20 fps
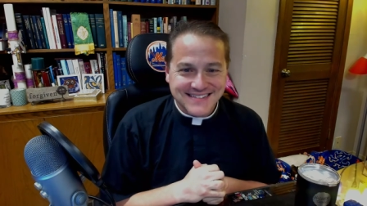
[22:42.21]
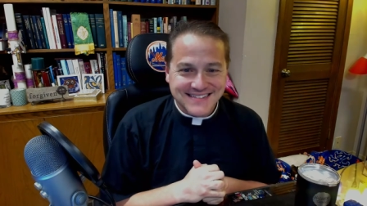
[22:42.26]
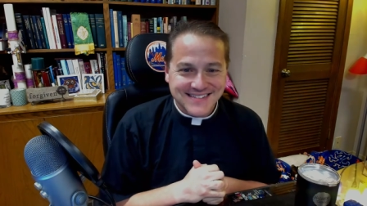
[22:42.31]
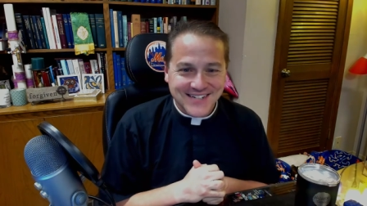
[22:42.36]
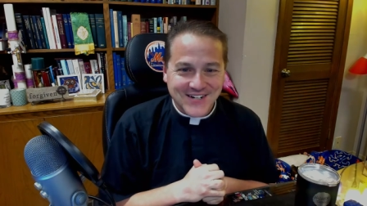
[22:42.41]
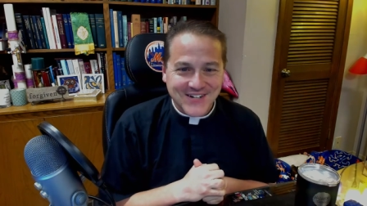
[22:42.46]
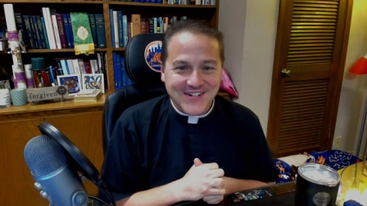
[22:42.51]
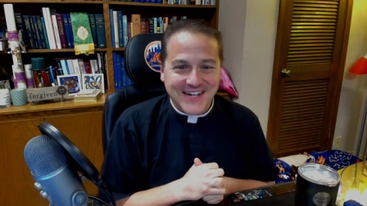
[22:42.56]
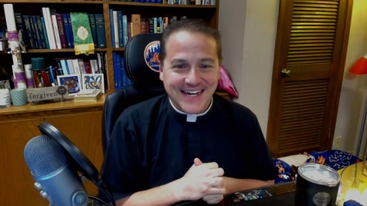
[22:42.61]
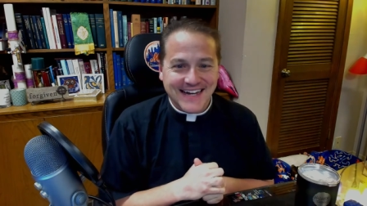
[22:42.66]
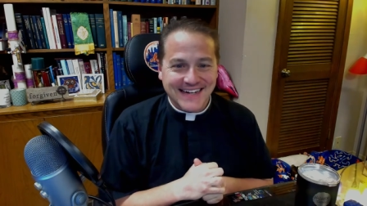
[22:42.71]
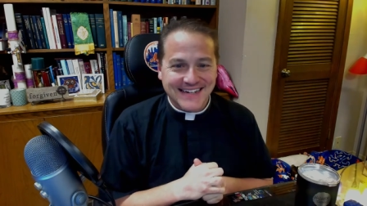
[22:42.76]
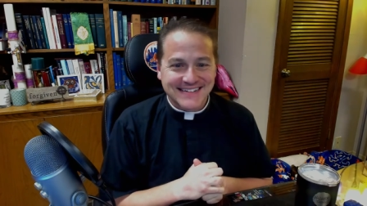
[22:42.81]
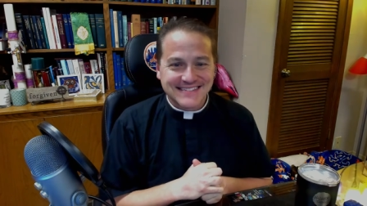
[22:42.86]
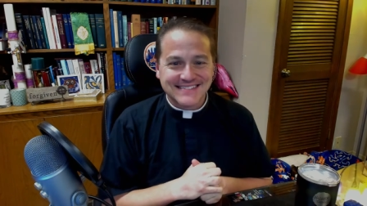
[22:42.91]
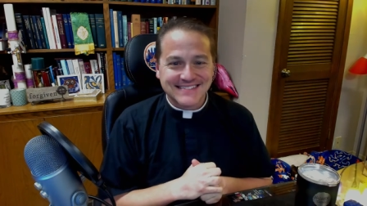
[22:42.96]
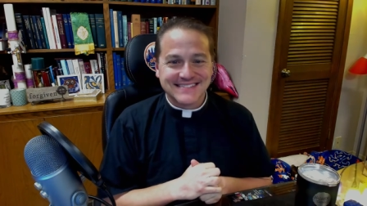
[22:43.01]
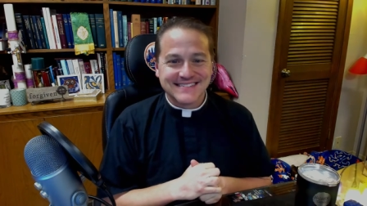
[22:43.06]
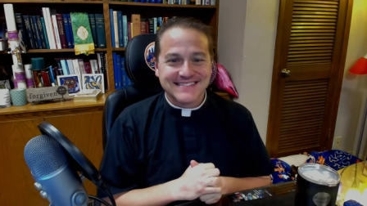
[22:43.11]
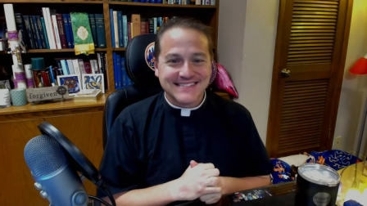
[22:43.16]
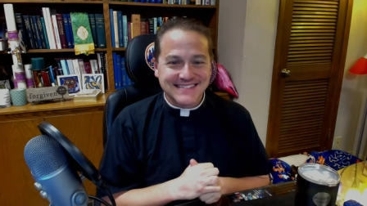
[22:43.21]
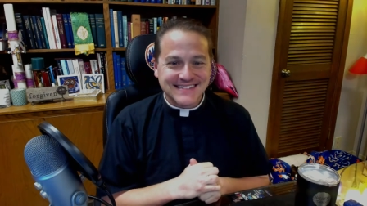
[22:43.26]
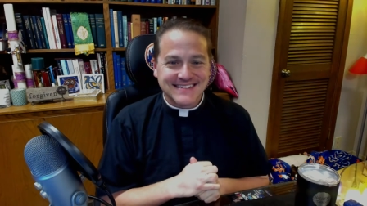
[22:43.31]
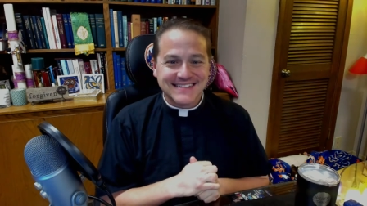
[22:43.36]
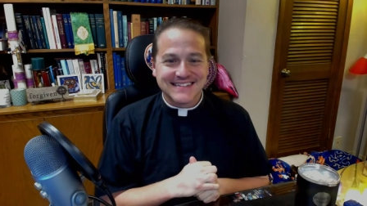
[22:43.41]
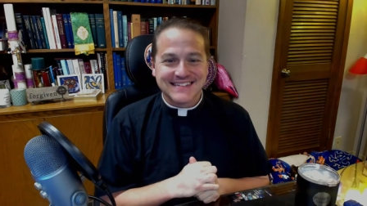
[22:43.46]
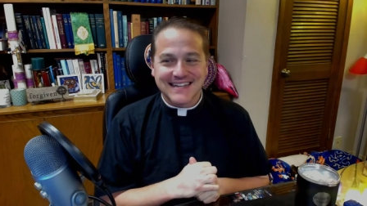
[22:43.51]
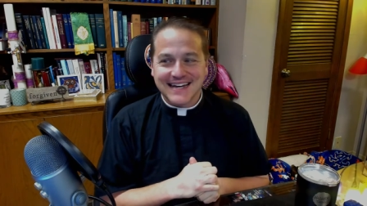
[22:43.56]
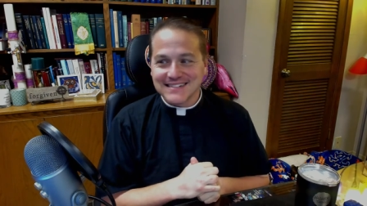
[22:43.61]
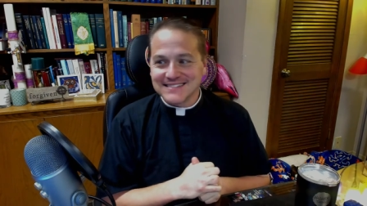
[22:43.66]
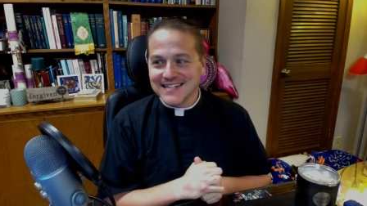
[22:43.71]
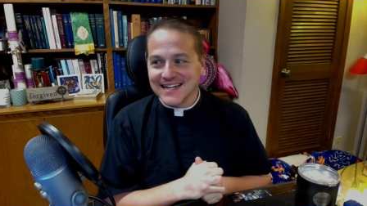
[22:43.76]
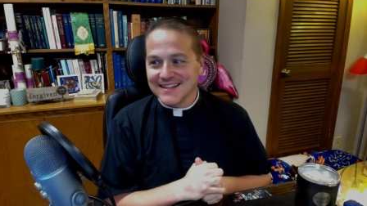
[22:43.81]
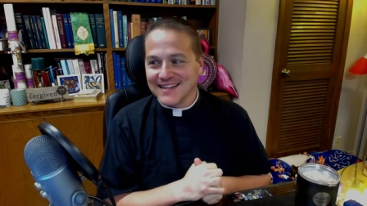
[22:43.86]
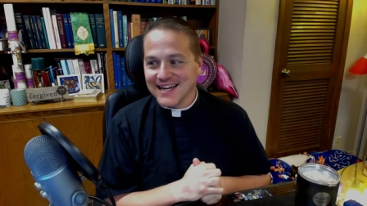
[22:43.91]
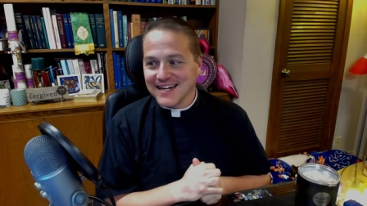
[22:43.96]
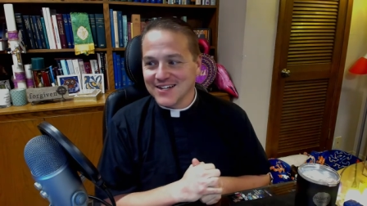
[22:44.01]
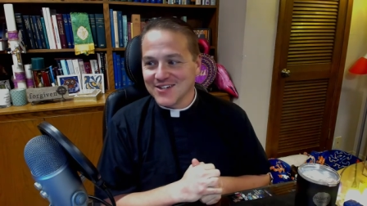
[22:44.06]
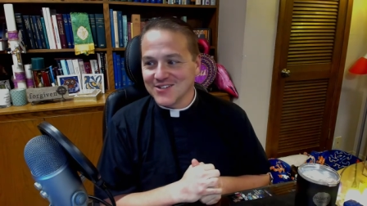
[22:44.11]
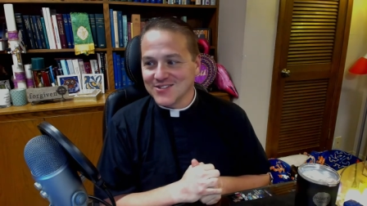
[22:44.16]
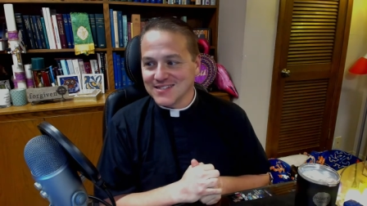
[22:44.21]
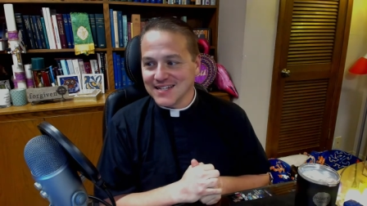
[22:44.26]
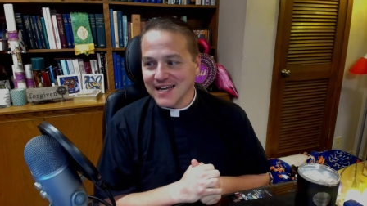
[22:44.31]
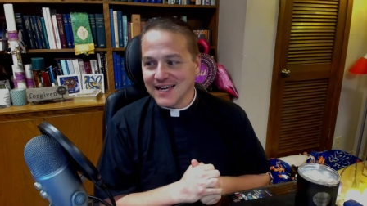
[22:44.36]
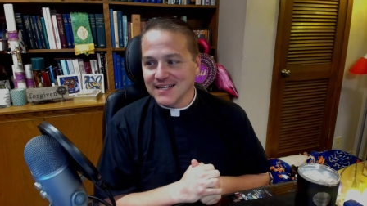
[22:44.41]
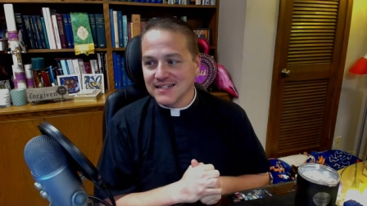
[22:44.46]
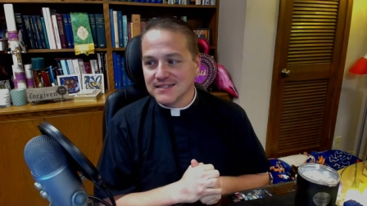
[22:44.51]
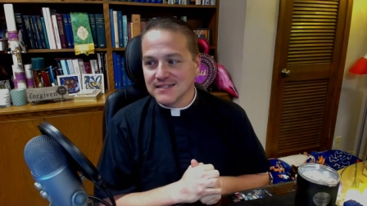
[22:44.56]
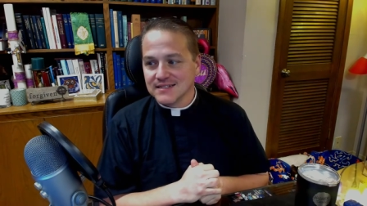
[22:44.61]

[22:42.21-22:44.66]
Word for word: Okay, that's how that goes, eh?